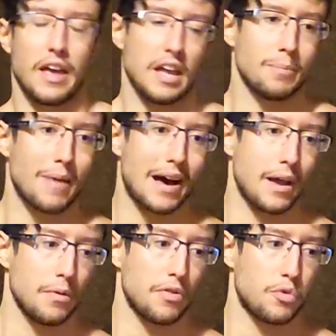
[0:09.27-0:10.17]
in
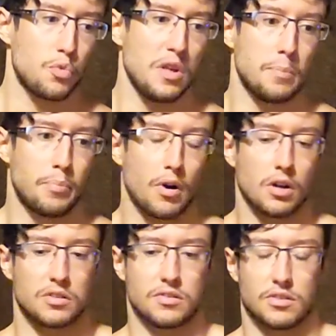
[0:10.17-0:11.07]
my
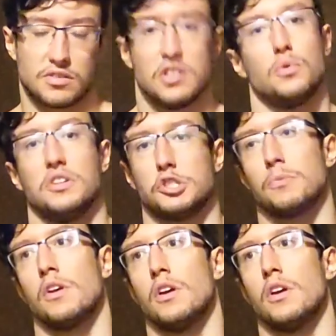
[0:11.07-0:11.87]
three-part series.